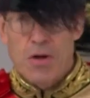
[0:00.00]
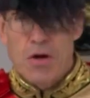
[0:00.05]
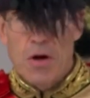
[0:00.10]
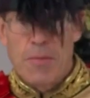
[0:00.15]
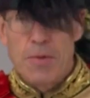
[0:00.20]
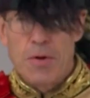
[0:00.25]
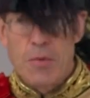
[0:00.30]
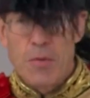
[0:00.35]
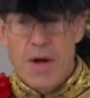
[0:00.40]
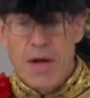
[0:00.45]
of the
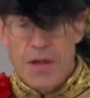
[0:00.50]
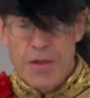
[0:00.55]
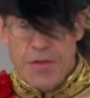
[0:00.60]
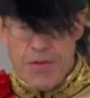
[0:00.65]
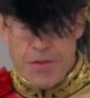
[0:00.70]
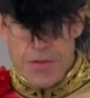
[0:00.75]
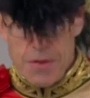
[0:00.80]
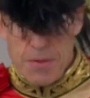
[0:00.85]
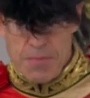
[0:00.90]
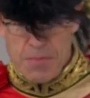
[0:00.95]

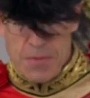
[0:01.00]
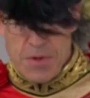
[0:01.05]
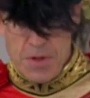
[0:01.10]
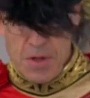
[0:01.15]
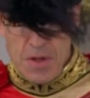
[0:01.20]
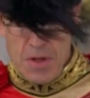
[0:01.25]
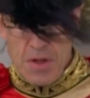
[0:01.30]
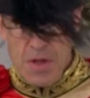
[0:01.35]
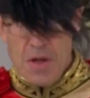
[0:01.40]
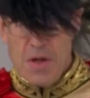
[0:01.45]
Commonwealth,
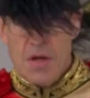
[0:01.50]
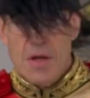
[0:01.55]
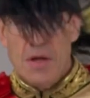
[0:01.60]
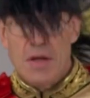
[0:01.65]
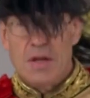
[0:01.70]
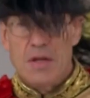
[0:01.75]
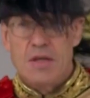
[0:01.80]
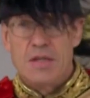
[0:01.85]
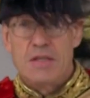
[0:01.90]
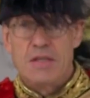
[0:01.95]

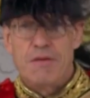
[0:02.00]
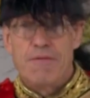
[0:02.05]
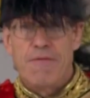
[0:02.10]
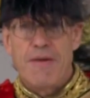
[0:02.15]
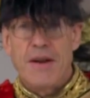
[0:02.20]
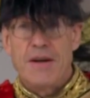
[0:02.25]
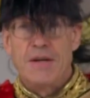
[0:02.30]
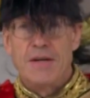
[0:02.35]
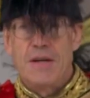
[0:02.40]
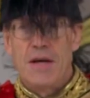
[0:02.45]

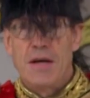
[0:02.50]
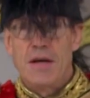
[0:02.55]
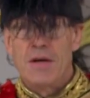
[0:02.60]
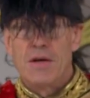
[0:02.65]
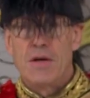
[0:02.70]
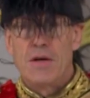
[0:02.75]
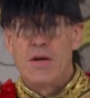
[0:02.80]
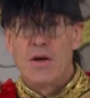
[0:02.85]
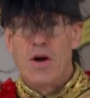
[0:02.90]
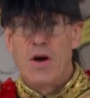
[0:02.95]

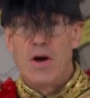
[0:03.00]
defender